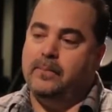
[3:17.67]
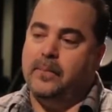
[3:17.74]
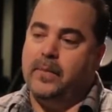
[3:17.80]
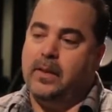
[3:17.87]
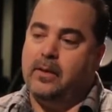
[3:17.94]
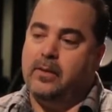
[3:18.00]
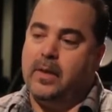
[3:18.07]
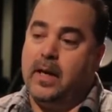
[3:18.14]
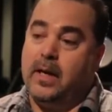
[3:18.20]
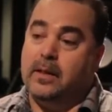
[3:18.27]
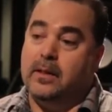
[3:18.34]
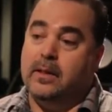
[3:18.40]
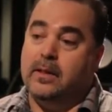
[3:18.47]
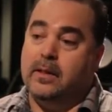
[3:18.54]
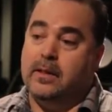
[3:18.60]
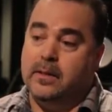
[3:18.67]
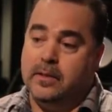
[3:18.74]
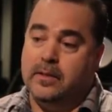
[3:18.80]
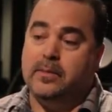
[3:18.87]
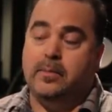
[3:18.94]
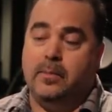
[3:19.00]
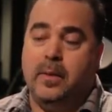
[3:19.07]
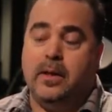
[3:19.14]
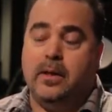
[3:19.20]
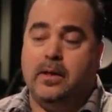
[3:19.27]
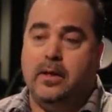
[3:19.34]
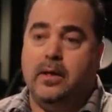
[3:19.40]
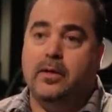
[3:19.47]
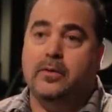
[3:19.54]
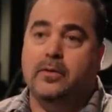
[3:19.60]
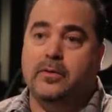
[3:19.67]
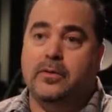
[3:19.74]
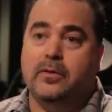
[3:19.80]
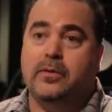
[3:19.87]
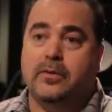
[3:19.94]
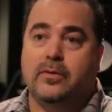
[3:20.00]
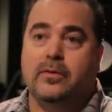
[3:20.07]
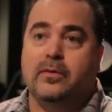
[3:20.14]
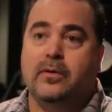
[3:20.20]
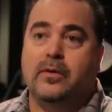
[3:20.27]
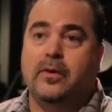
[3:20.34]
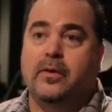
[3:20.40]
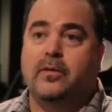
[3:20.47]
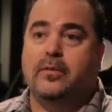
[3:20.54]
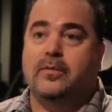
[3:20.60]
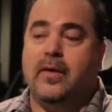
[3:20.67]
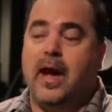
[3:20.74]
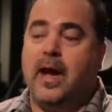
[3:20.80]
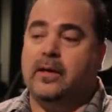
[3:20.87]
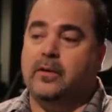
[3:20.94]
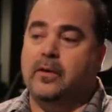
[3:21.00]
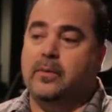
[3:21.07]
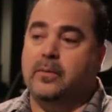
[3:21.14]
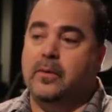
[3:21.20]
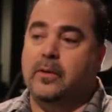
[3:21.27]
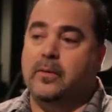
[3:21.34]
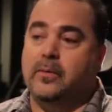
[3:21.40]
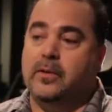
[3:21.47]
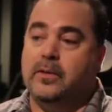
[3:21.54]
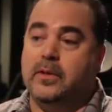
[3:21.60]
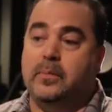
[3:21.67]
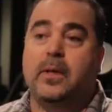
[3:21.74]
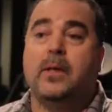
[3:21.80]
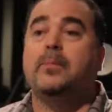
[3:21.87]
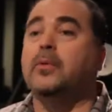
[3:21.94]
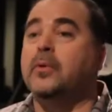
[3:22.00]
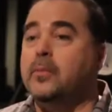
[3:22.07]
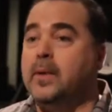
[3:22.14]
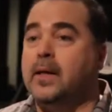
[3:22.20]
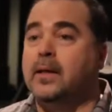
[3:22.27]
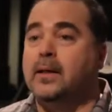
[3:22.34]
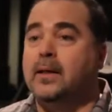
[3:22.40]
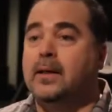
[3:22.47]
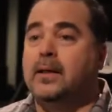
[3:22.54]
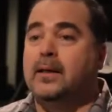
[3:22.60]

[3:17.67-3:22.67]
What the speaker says: you know, that has been a huge, you know, factor. You know, it's the people you meet.